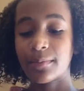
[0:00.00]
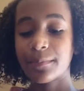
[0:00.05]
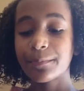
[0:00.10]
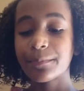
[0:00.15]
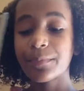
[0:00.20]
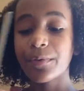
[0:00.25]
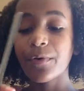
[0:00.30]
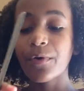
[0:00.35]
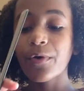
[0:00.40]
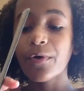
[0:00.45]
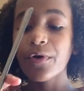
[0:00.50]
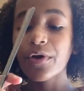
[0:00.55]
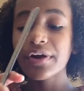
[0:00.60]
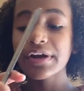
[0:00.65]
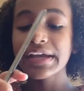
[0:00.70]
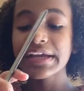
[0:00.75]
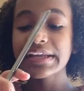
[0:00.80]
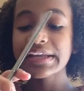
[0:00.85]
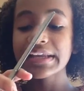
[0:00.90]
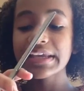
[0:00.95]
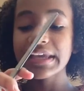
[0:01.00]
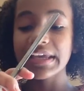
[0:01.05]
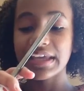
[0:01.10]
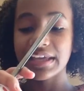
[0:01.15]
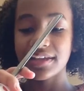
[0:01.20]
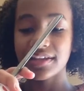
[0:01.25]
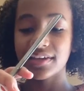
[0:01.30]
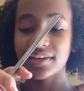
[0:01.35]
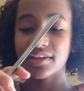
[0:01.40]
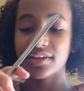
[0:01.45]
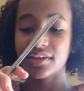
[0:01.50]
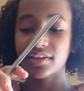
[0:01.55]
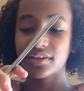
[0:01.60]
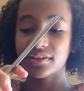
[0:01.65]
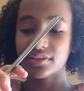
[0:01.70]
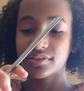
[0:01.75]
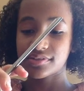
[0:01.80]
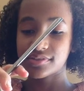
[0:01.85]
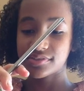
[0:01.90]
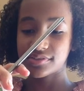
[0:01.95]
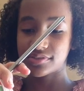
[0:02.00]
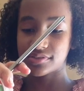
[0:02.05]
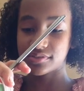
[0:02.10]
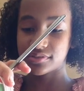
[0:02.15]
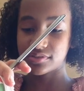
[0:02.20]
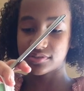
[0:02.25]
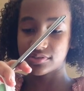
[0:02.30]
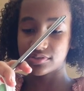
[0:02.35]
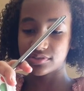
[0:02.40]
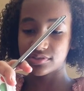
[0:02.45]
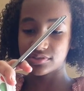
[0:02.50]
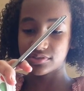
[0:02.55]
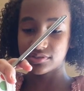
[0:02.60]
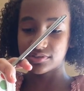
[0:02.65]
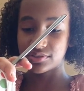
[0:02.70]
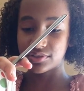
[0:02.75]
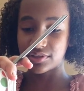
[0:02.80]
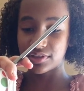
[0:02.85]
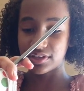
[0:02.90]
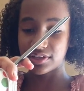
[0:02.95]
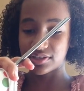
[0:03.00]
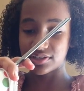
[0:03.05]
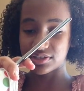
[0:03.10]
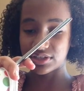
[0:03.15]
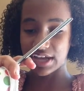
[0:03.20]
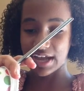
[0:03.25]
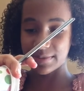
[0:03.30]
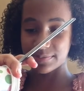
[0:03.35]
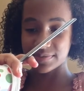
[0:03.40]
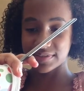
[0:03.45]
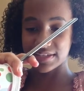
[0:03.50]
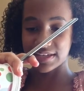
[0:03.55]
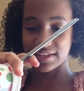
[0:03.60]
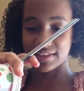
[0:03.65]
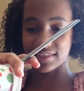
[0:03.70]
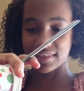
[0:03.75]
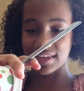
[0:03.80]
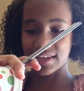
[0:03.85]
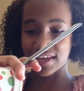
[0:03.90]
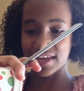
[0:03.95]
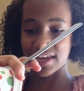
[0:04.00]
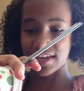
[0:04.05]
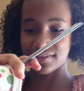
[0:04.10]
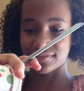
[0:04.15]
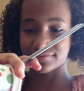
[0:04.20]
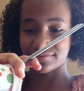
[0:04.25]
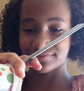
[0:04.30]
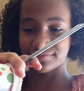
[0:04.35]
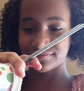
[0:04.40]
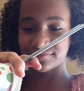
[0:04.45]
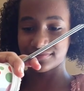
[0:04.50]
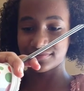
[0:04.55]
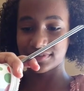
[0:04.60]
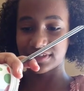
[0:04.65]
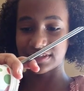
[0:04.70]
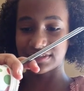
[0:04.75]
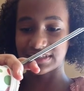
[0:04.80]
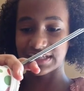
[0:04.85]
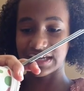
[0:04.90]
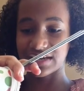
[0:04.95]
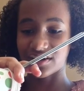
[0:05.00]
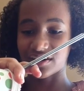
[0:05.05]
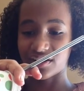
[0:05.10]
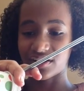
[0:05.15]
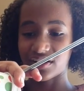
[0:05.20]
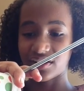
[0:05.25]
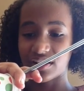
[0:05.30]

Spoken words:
pour it in to the chapstick thingy container.